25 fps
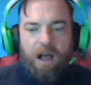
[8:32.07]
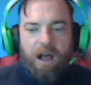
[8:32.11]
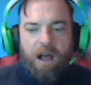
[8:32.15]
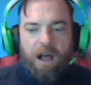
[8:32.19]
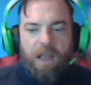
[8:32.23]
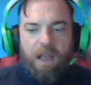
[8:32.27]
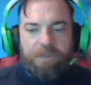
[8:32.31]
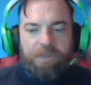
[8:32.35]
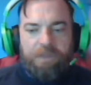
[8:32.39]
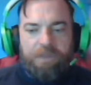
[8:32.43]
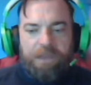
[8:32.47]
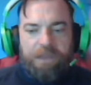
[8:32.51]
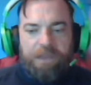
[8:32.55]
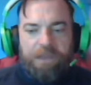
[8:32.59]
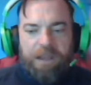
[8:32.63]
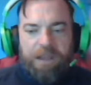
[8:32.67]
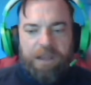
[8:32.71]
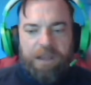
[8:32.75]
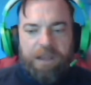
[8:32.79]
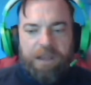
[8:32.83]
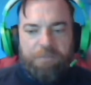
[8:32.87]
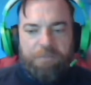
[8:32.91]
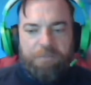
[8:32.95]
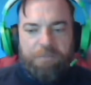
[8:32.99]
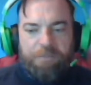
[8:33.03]

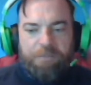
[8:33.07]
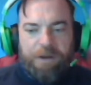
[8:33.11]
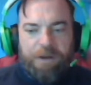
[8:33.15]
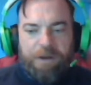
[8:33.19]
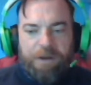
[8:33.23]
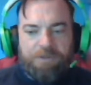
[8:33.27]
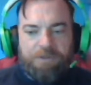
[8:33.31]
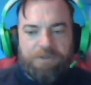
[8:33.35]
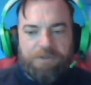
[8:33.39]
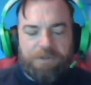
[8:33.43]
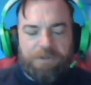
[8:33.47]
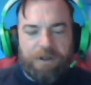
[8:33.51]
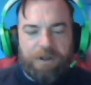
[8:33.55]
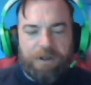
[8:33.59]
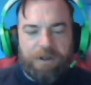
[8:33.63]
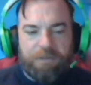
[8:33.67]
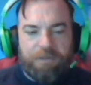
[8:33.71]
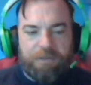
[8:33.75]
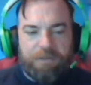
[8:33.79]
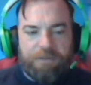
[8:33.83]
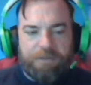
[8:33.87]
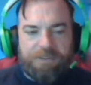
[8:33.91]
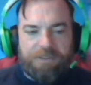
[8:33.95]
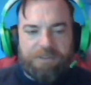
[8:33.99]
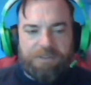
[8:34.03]
The proposal
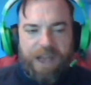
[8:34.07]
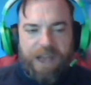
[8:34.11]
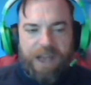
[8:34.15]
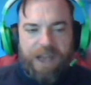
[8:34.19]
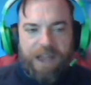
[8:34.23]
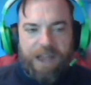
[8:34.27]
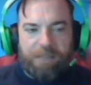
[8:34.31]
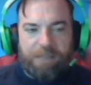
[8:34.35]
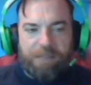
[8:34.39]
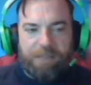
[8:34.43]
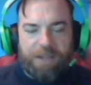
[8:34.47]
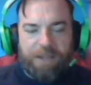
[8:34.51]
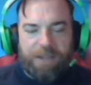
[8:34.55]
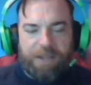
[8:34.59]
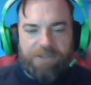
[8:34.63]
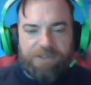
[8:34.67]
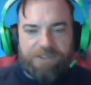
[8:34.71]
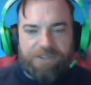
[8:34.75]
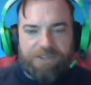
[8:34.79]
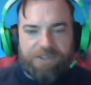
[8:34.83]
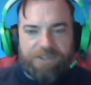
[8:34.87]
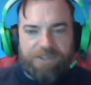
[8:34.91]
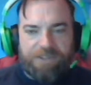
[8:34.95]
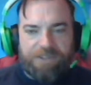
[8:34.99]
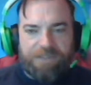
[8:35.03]
offers a
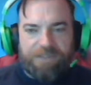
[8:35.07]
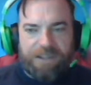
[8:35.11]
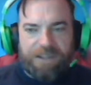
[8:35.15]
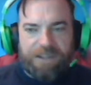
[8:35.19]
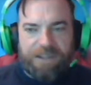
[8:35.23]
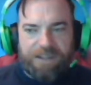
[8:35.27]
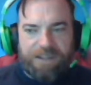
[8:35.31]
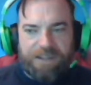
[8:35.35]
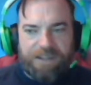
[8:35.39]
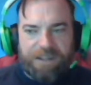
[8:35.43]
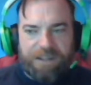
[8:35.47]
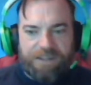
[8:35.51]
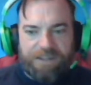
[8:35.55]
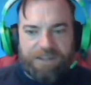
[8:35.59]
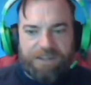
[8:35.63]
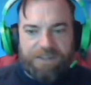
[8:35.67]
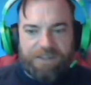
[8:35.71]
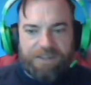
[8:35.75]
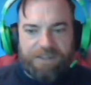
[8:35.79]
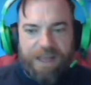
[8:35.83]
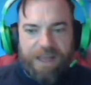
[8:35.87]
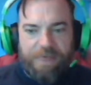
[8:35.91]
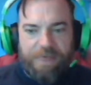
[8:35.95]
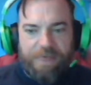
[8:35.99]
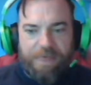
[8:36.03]
matrix and a vector class,
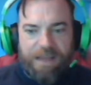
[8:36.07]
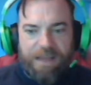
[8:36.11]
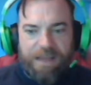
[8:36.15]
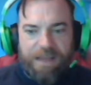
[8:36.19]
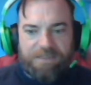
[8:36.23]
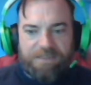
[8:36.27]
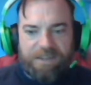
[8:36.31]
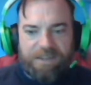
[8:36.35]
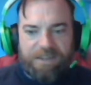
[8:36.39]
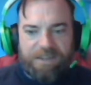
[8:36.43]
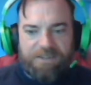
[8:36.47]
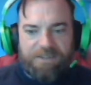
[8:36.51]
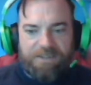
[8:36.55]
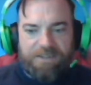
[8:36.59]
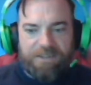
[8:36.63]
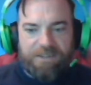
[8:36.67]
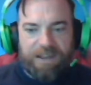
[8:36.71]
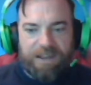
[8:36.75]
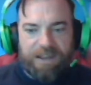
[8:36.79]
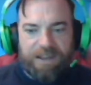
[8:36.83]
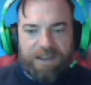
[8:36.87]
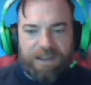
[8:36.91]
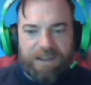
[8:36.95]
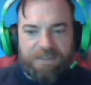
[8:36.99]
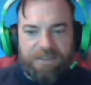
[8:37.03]
and that's it.
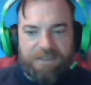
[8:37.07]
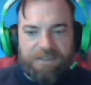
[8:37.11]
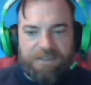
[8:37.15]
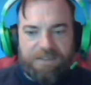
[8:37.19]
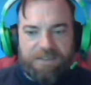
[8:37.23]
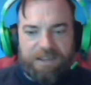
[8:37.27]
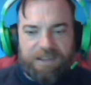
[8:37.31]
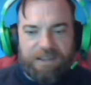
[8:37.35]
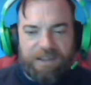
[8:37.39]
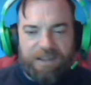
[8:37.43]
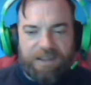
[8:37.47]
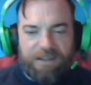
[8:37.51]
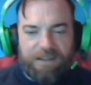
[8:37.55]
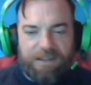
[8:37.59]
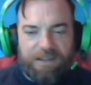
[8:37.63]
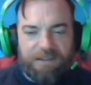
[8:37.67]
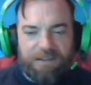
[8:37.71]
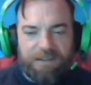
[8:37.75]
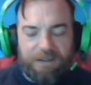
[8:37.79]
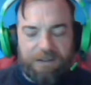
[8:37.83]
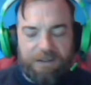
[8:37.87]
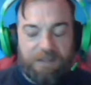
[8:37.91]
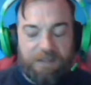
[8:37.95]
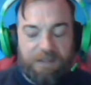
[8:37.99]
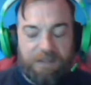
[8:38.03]
And the
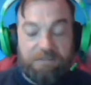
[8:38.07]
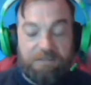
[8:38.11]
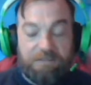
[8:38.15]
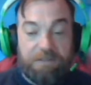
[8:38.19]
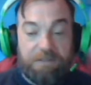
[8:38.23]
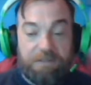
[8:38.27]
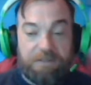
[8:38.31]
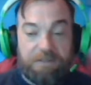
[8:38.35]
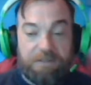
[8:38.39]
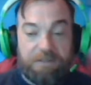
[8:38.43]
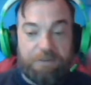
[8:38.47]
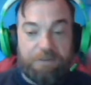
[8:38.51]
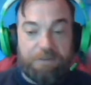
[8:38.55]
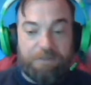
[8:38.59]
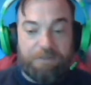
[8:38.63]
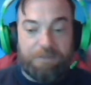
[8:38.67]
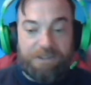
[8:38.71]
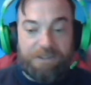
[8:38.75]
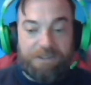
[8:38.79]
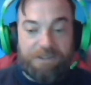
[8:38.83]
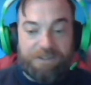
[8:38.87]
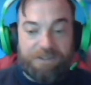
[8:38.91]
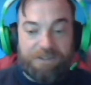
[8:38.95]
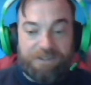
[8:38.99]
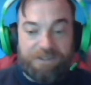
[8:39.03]

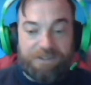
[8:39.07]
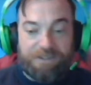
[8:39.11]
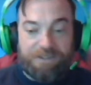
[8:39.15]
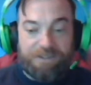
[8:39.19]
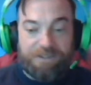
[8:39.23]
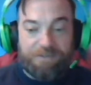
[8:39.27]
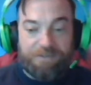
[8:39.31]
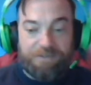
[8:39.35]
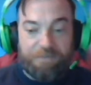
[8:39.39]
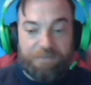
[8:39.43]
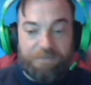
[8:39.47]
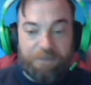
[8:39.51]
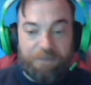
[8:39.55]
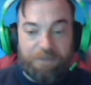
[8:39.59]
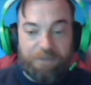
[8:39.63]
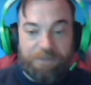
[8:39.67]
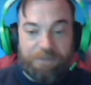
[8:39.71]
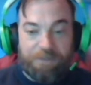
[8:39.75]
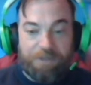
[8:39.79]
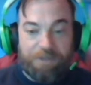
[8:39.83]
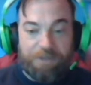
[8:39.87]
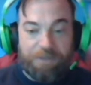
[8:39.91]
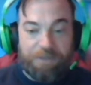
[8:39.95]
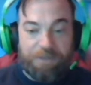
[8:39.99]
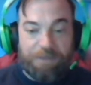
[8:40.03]
operations to
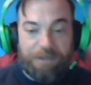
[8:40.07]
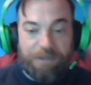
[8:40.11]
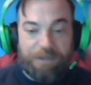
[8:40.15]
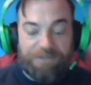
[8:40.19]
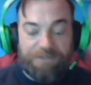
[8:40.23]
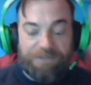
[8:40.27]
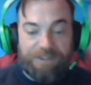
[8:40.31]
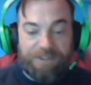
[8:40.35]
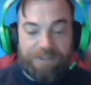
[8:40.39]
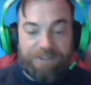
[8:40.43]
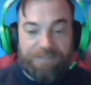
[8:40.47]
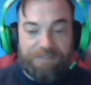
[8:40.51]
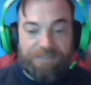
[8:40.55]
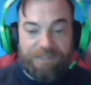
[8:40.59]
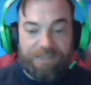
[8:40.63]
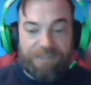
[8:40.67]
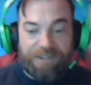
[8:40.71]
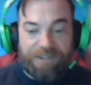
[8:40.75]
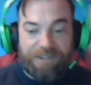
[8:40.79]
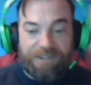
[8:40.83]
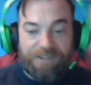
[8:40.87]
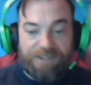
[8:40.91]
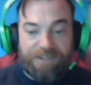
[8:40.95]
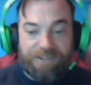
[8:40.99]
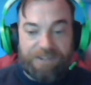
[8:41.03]
multiply matrices and
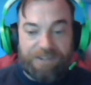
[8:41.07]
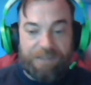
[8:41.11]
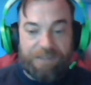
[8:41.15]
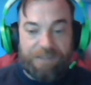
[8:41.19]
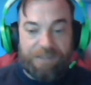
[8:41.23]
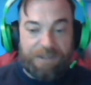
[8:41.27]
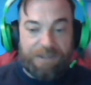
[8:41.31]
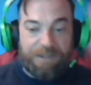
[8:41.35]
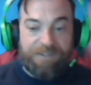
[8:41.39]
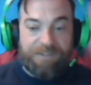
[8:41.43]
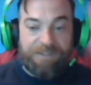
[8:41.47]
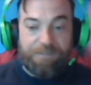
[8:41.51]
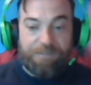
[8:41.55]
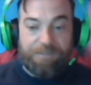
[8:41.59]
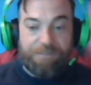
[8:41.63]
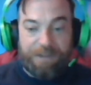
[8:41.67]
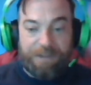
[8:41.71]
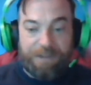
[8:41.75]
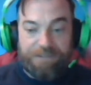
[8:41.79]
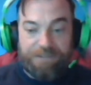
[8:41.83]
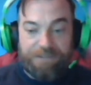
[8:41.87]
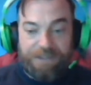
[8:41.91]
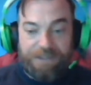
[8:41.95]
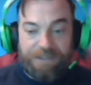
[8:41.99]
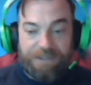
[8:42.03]
vectors, and matrices and
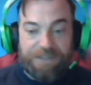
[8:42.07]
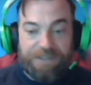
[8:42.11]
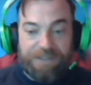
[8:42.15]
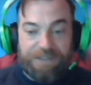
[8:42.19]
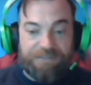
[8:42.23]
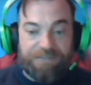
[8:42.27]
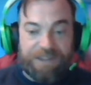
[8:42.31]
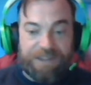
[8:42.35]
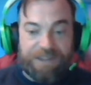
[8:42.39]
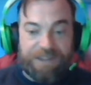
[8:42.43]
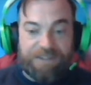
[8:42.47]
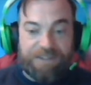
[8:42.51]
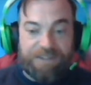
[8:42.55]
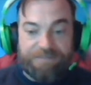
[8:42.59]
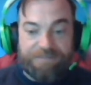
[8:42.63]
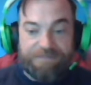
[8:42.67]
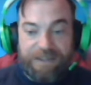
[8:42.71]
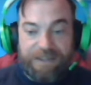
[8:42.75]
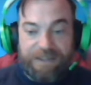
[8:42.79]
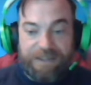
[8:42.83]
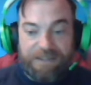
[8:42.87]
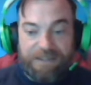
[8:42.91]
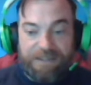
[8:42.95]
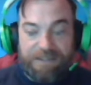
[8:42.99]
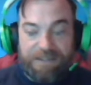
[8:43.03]
matrices, and
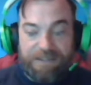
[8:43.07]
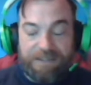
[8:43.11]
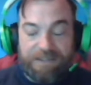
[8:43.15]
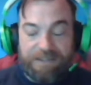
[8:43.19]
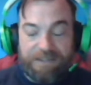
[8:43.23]
vectors,